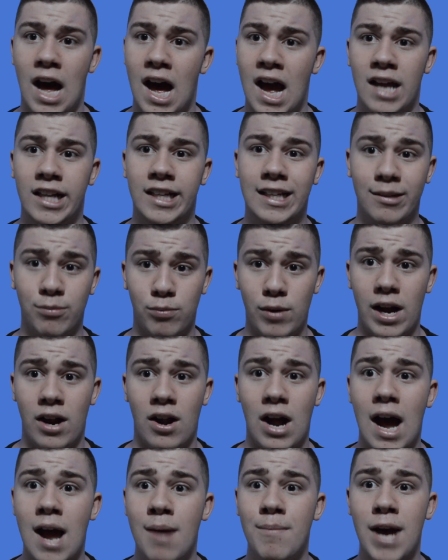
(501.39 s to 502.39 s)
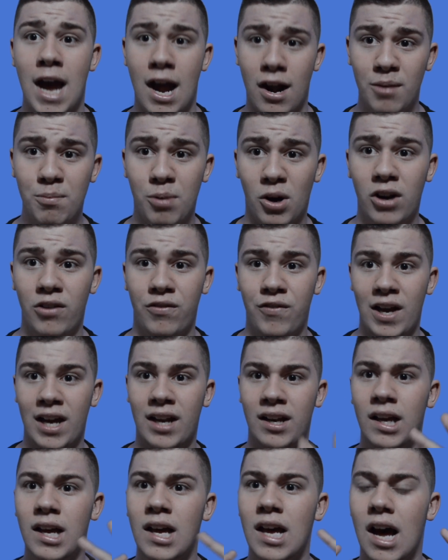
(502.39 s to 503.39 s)
I swear. I'm a Harry Potter
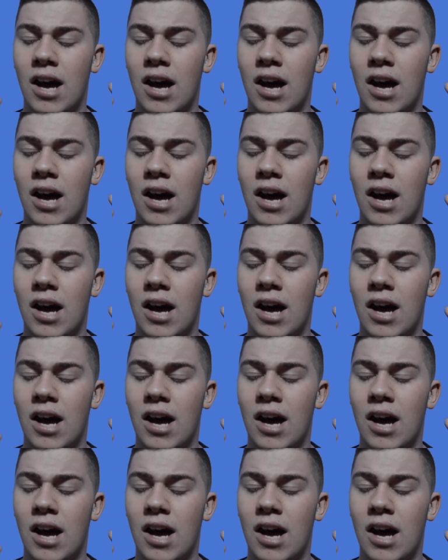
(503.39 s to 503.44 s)
fan.